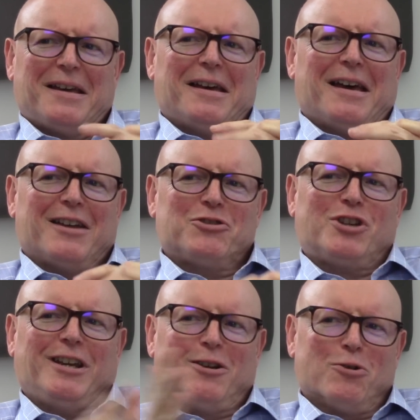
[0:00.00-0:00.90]
And
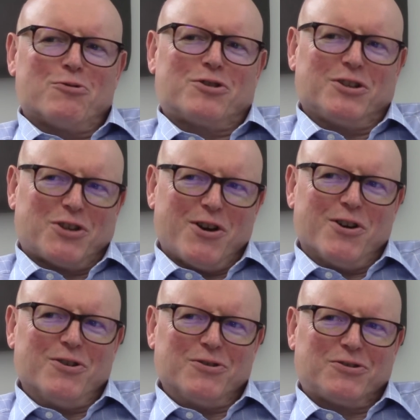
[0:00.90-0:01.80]
she launches
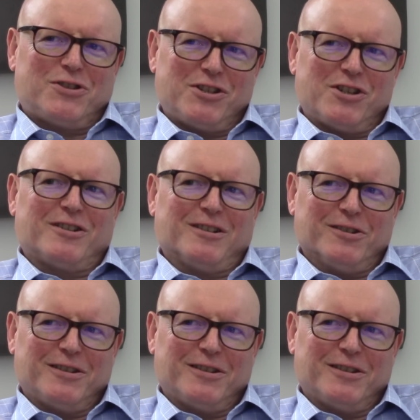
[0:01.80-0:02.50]
hers digitally,